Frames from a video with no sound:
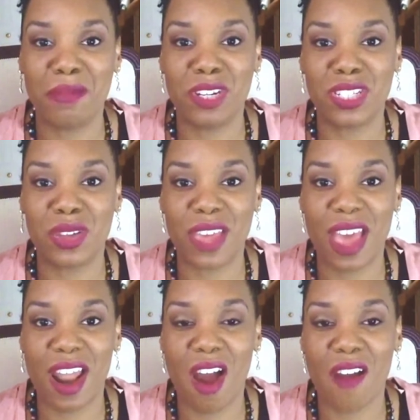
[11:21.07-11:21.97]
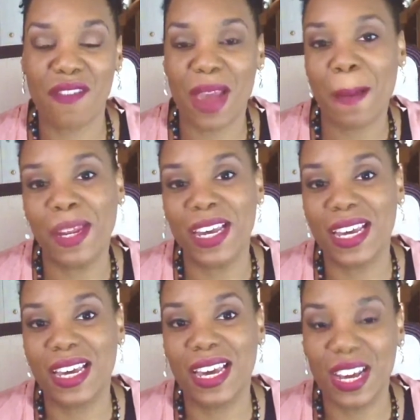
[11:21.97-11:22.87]
just so that our family
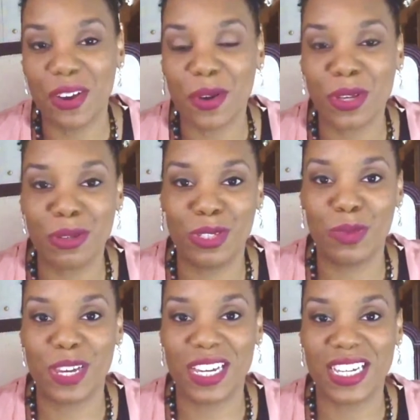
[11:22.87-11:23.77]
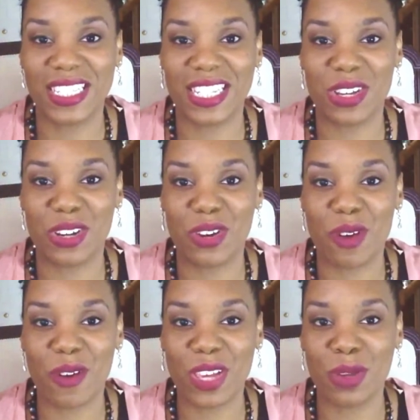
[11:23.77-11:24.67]
here on YouTube can continue to
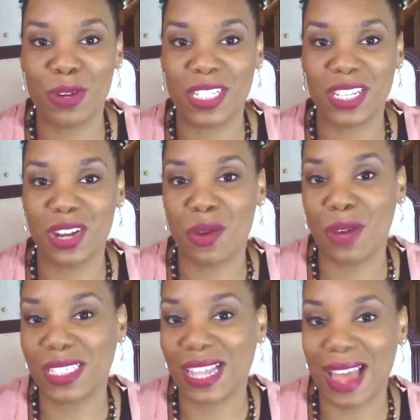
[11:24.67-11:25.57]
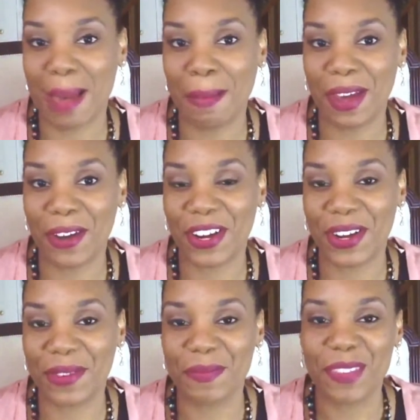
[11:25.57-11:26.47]
grow and you'll get to know us a lot better here.